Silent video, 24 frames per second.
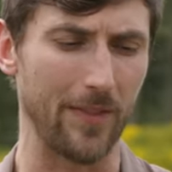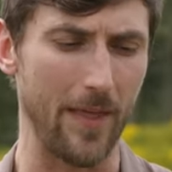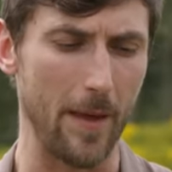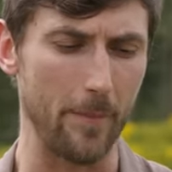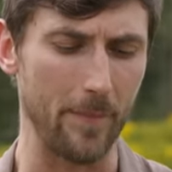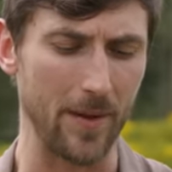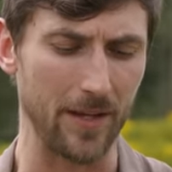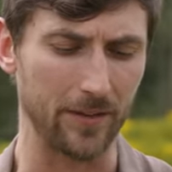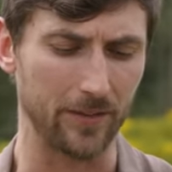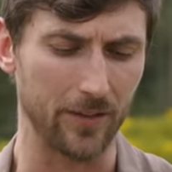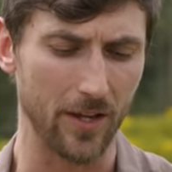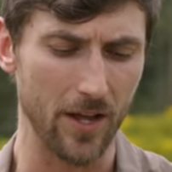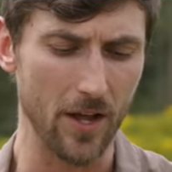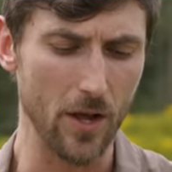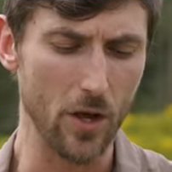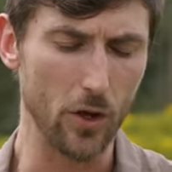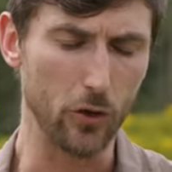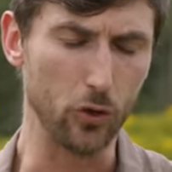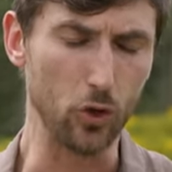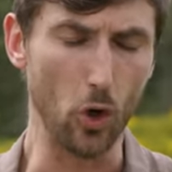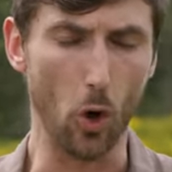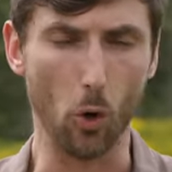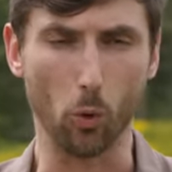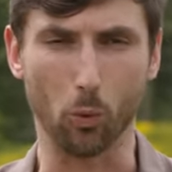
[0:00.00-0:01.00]
That meant
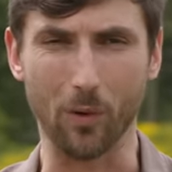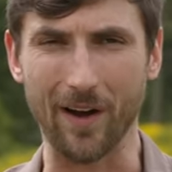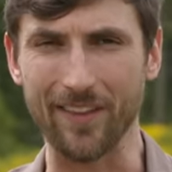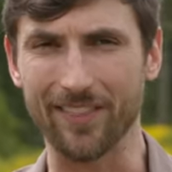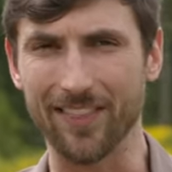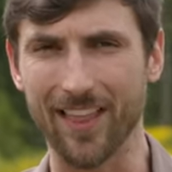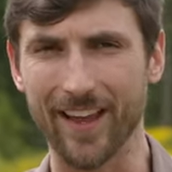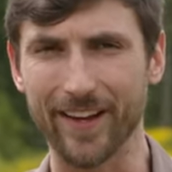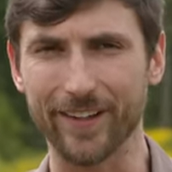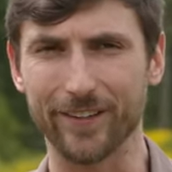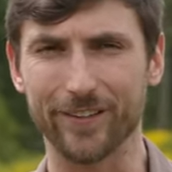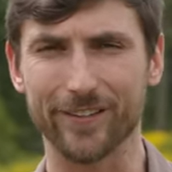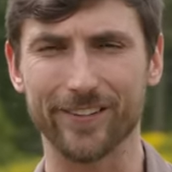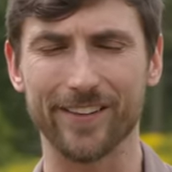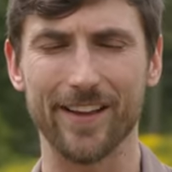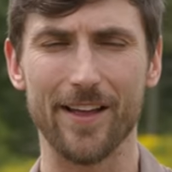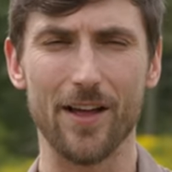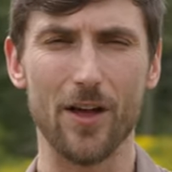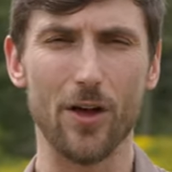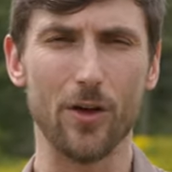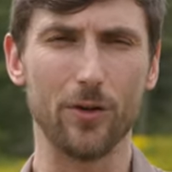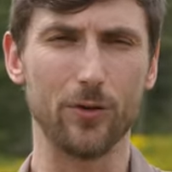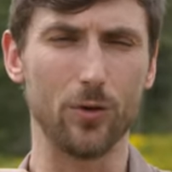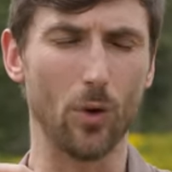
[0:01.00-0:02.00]
no red lights,
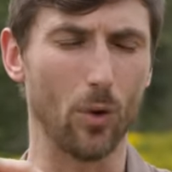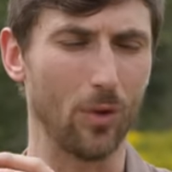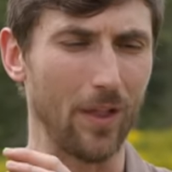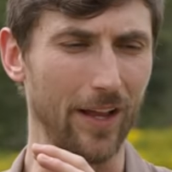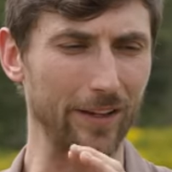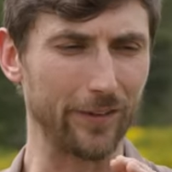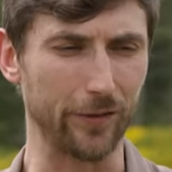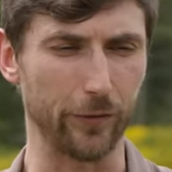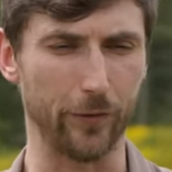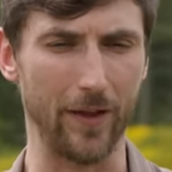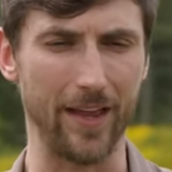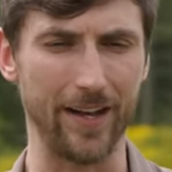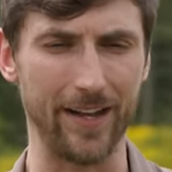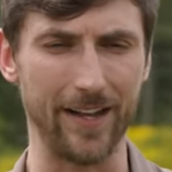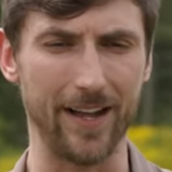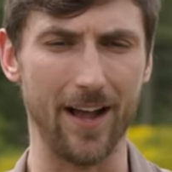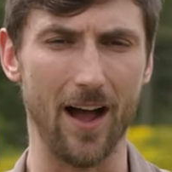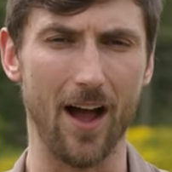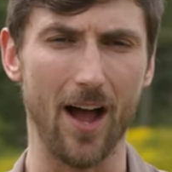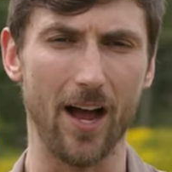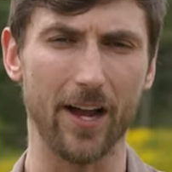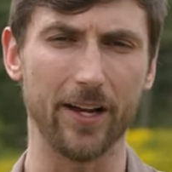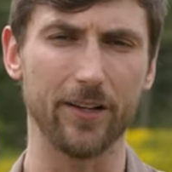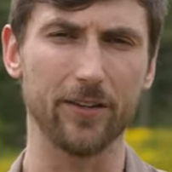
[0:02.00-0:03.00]
no lights of any
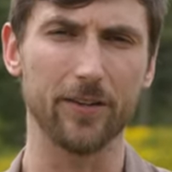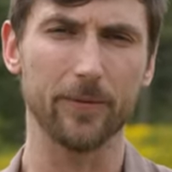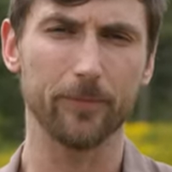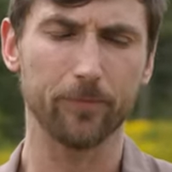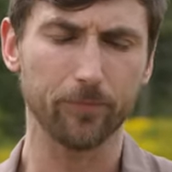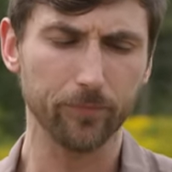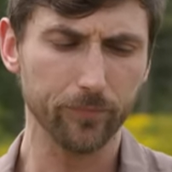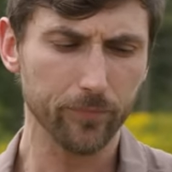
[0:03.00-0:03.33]
kind,